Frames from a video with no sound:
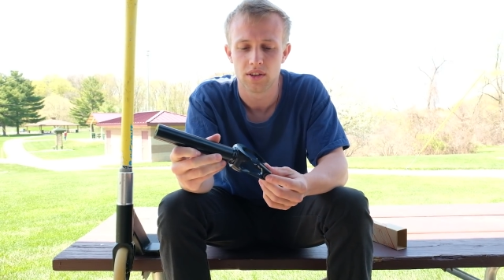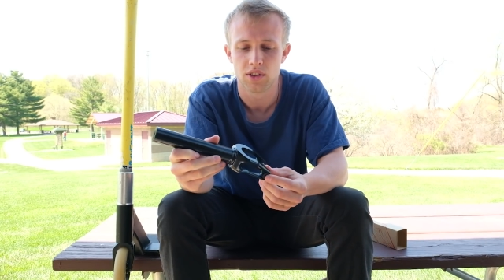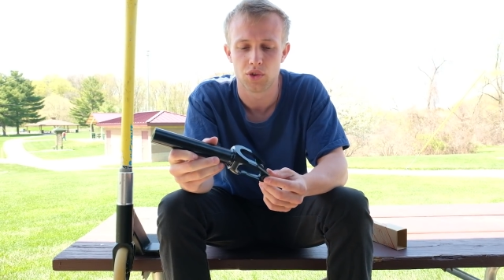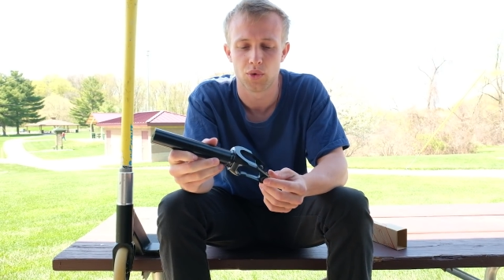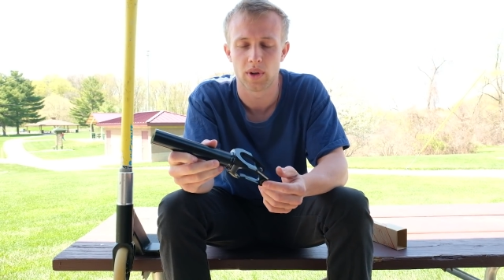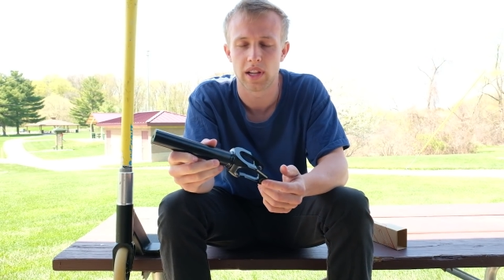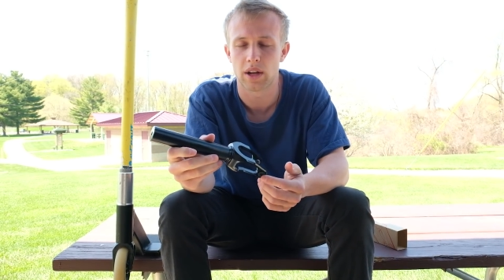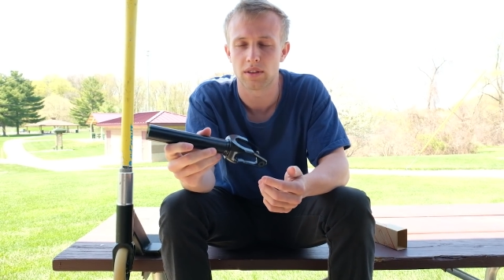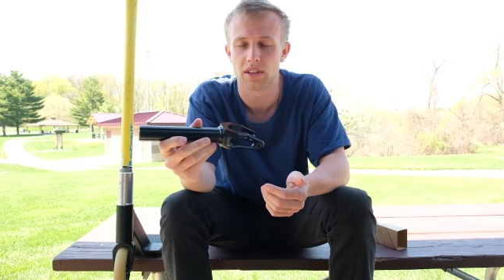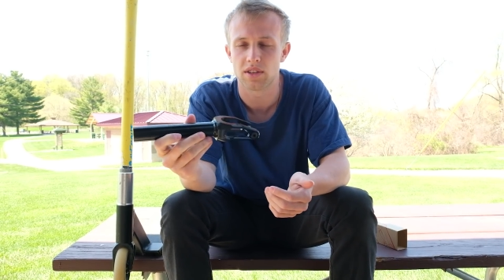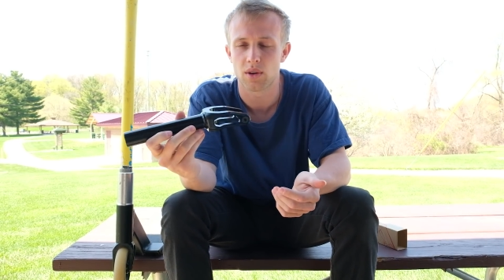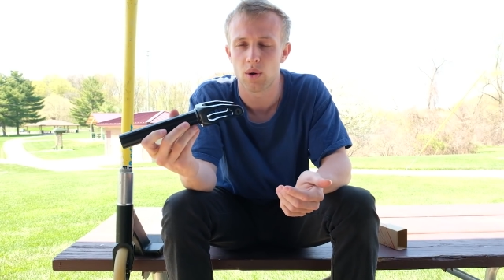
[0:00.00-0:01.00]
drill out
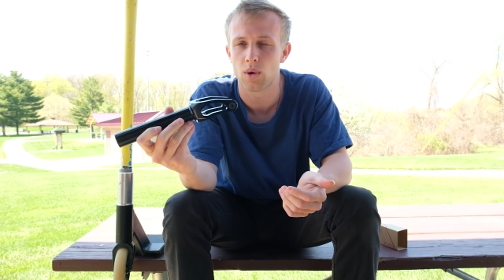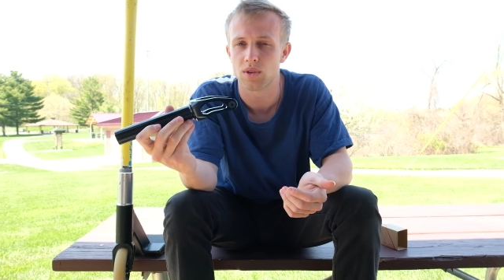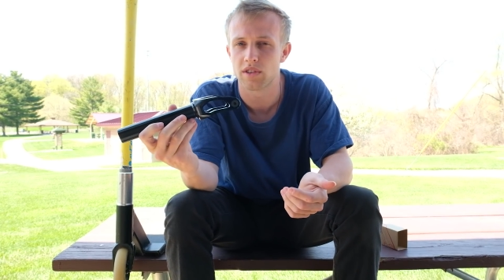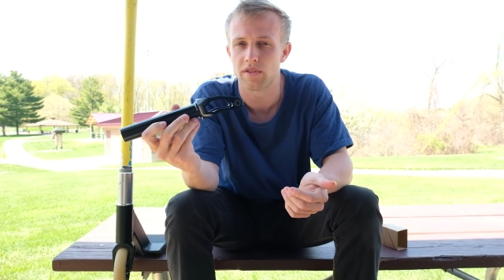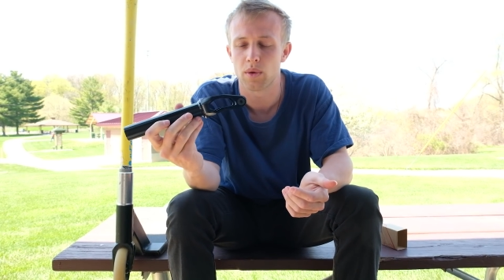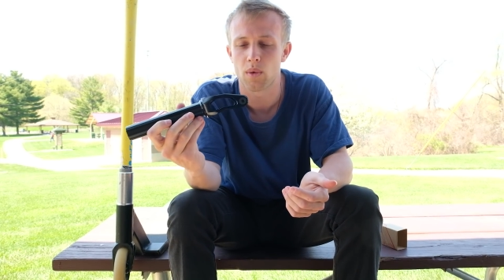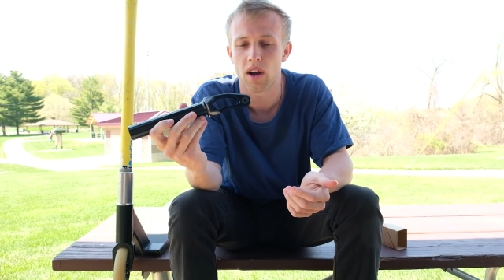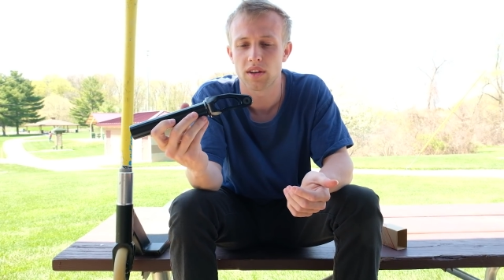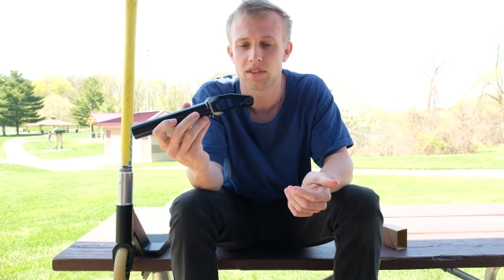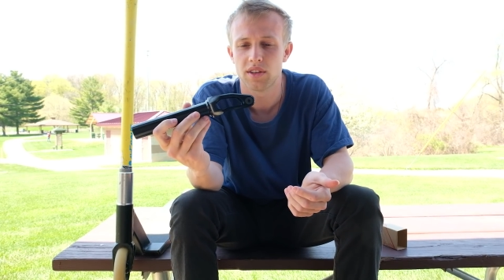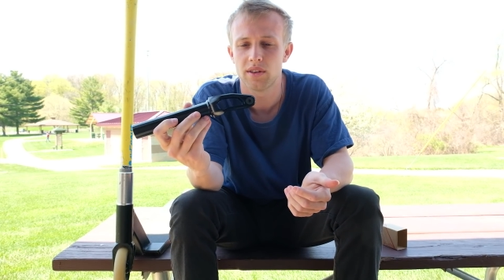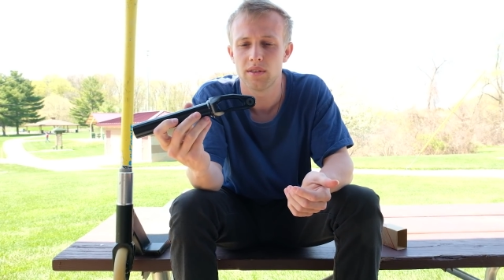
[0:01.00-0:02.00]
these holes if you
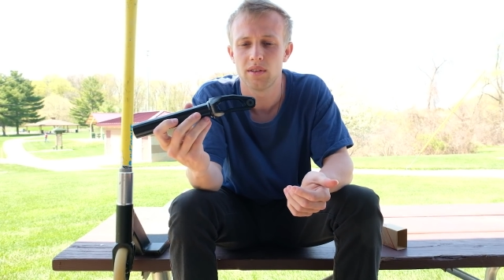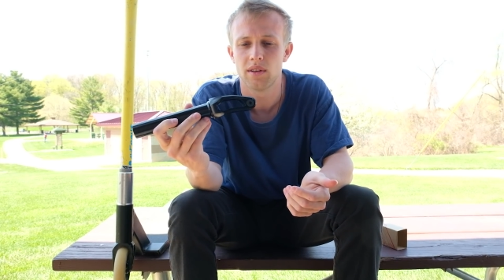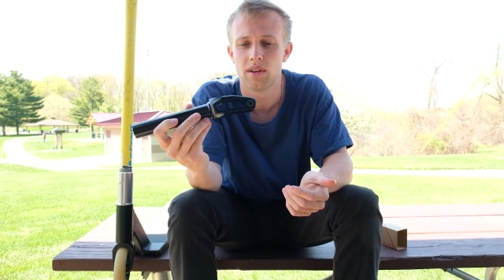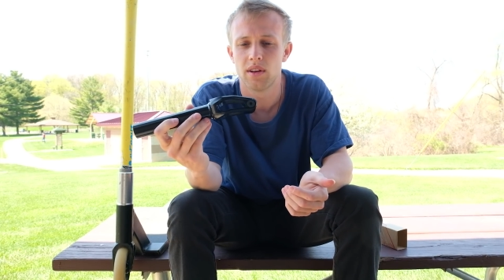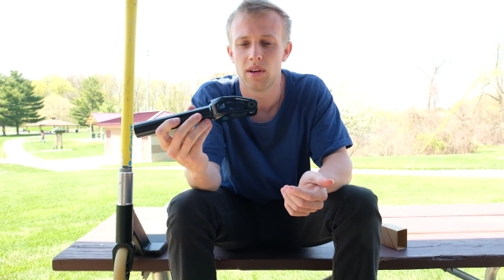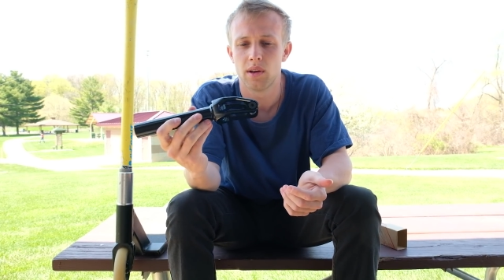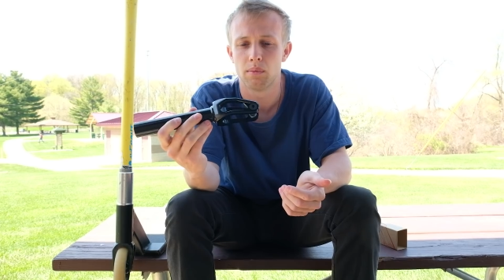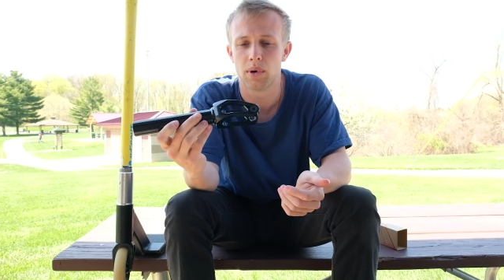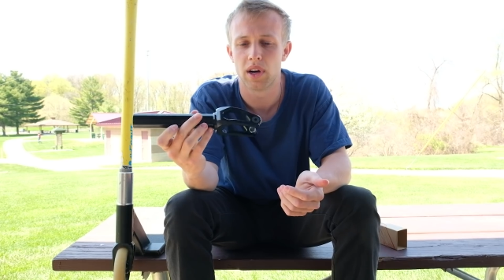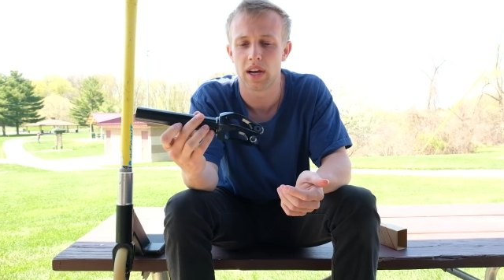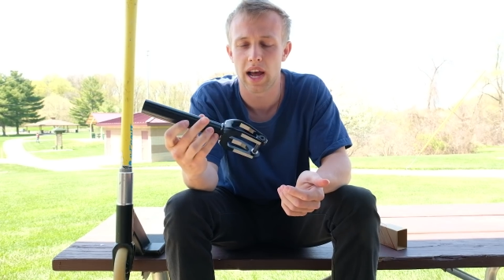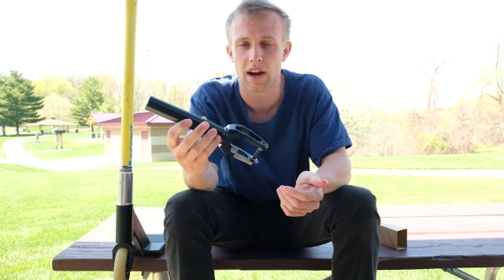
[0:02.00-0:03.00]
want to,
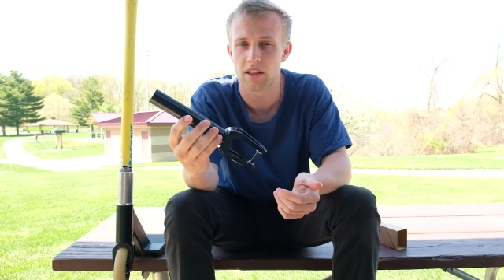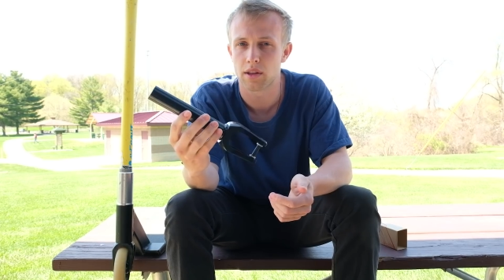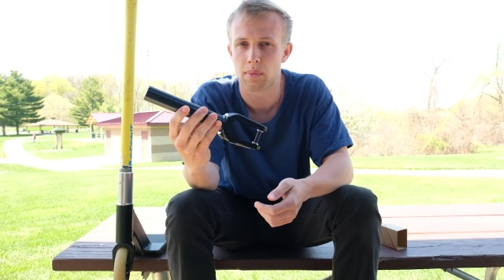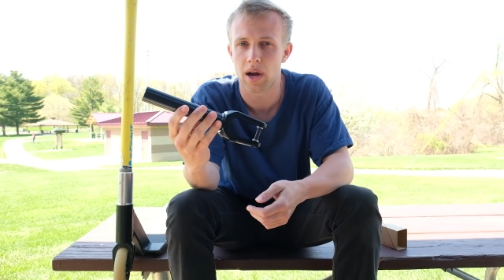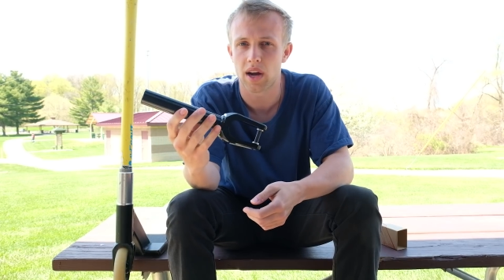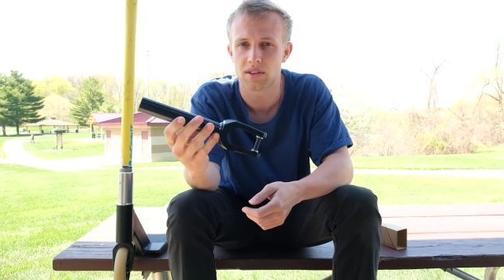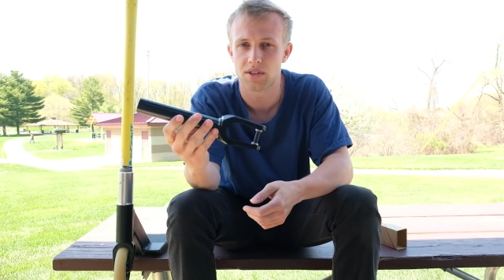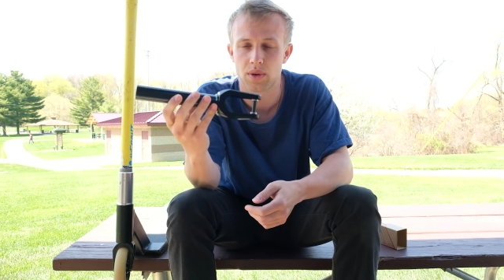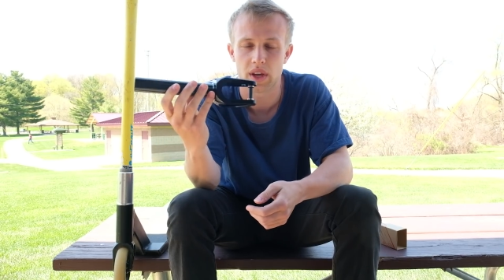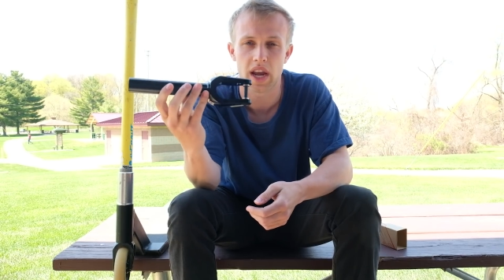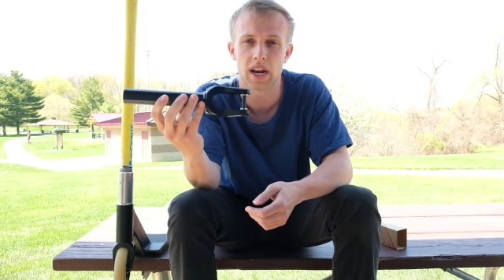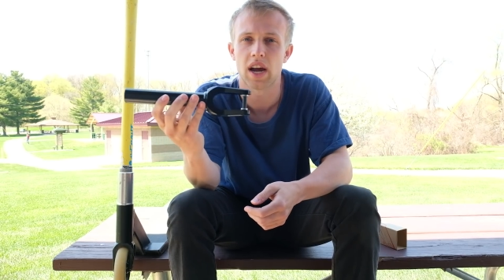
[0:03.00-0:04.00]
but out of the box you
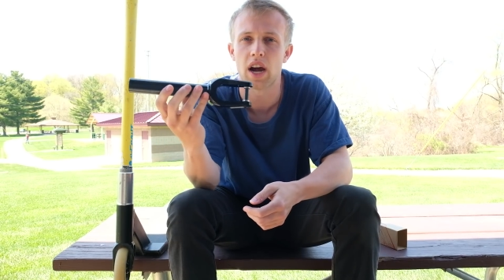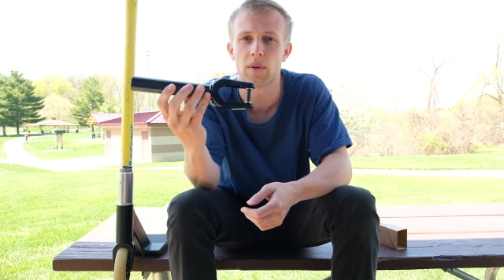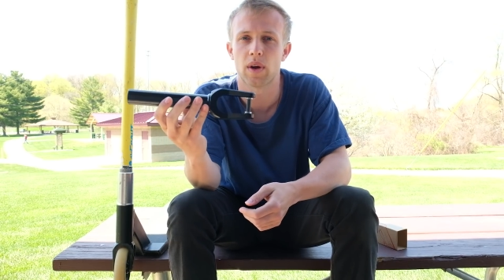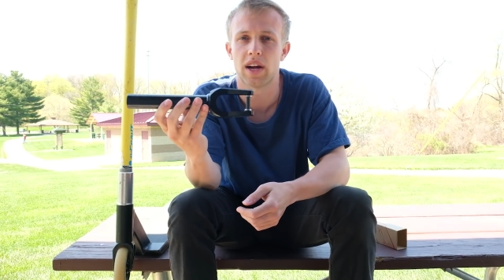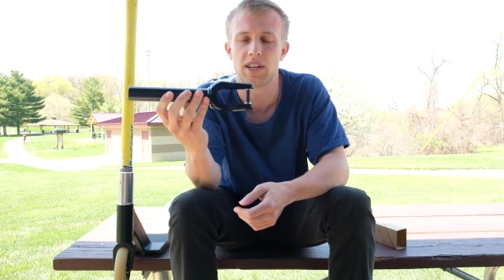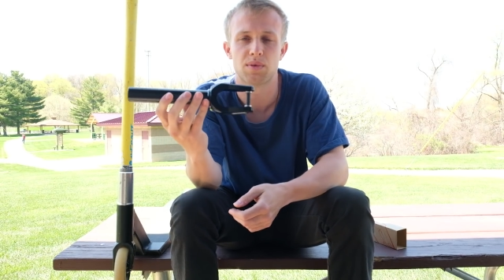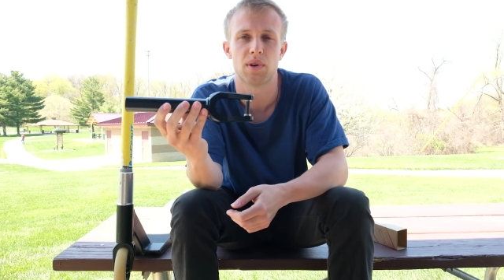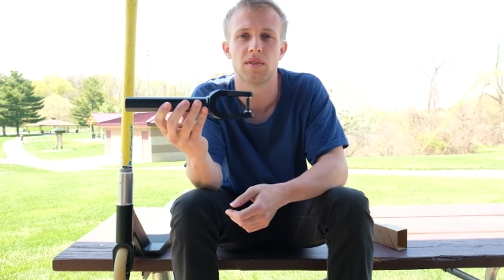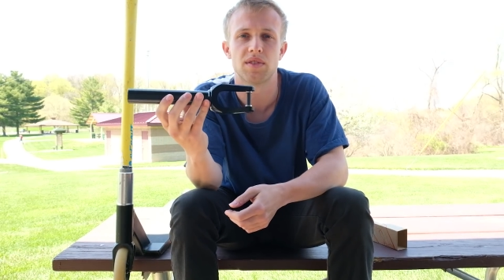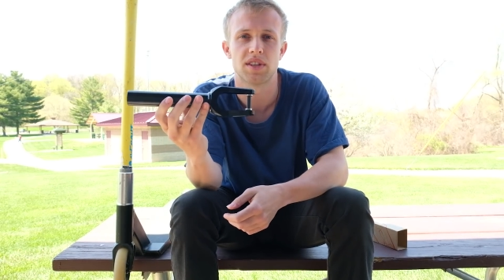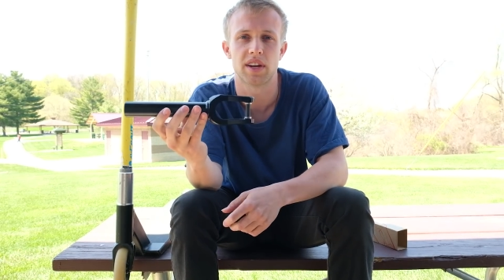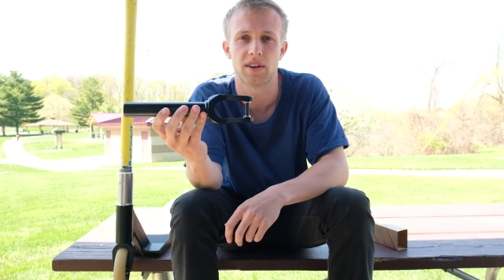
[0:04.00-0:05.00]
cannot ride
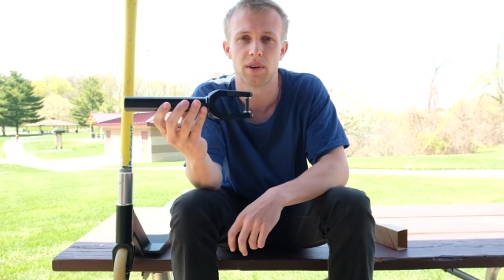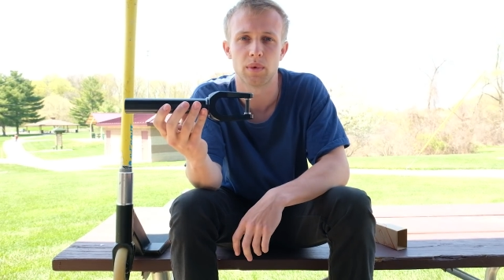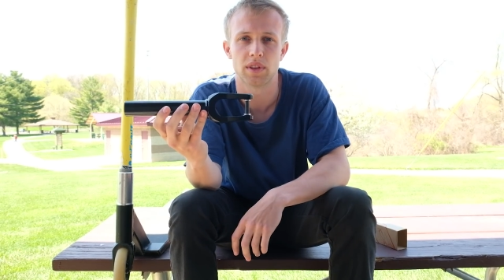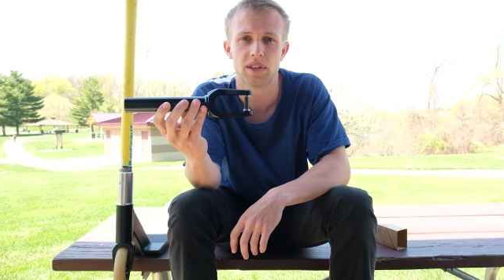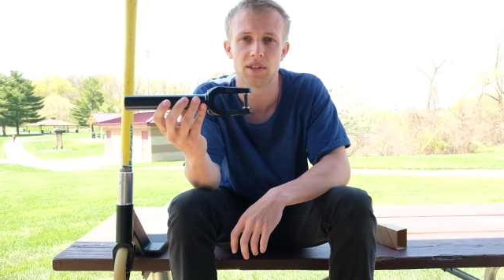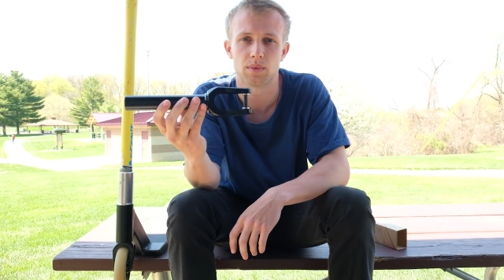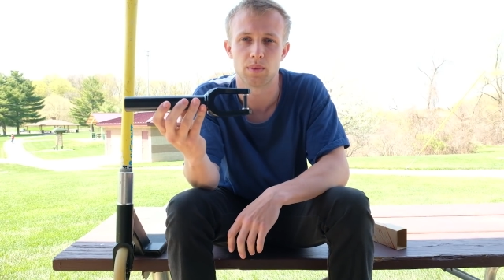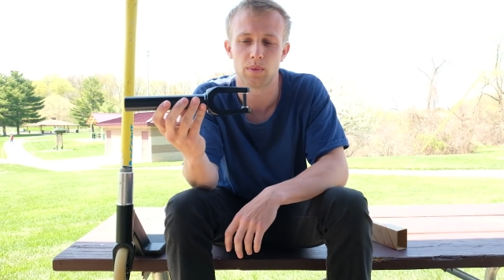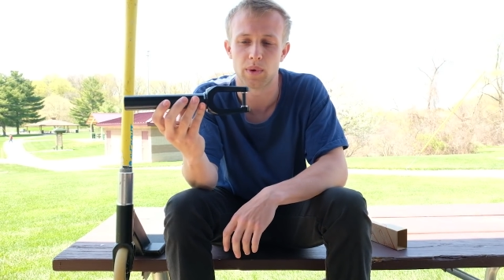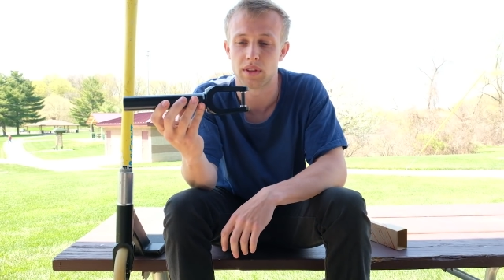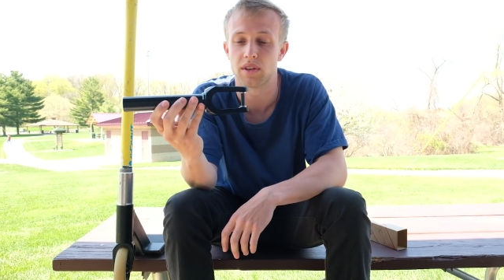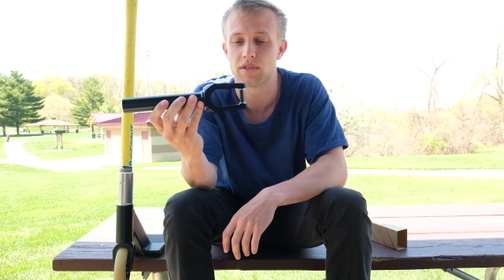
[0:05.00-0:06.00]
12 standard
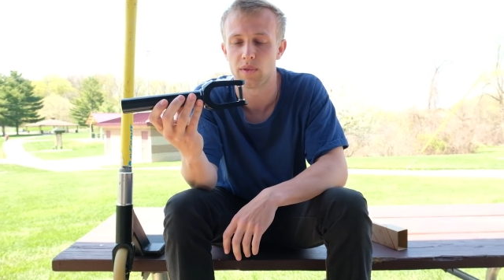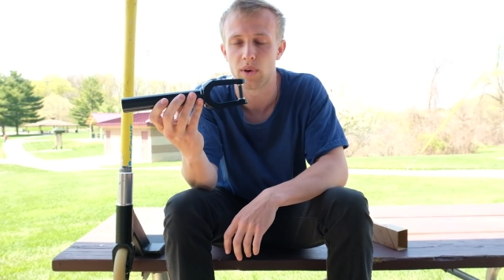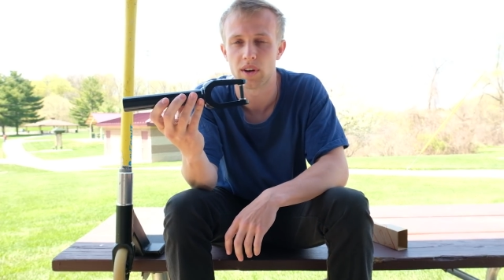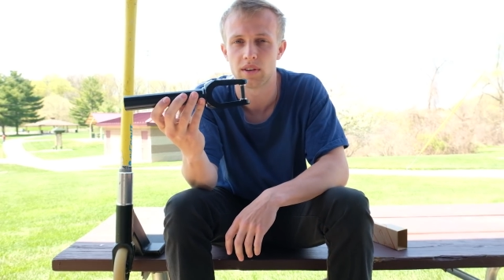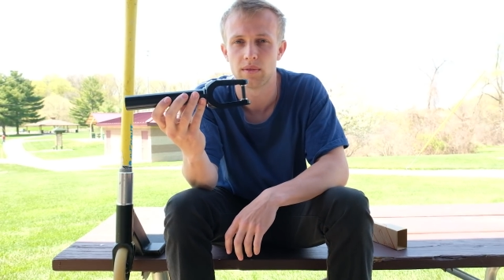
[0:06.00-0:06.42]
with this fork.